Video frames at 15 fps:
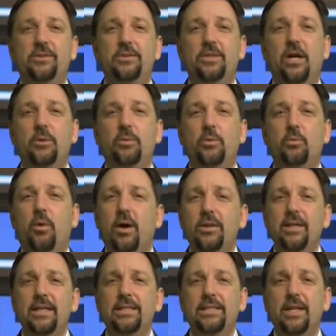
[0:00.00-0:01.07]
to talk with Walled
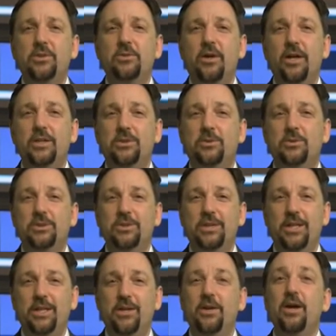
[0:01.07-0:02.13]
Lake Central High School
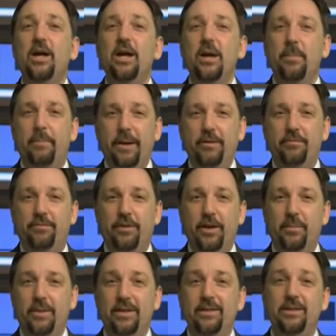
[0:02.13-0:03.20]
senior Ben
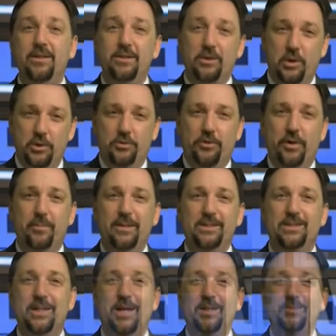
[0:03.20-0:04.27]
Freeman, Coach Freeman's son.